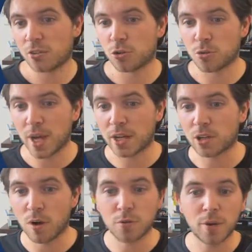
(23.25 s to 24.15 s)
to create a
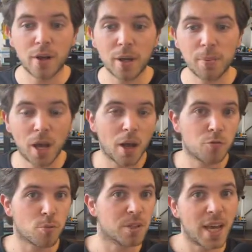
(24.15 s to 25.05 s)
GraphQL API
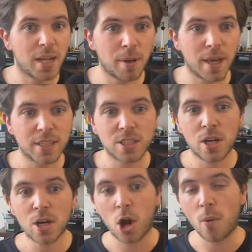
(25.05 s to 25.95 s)
from a database
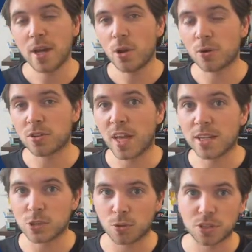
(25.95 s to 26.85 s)
or any other data
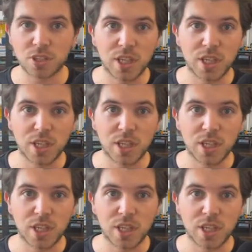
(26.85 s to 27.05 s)
source,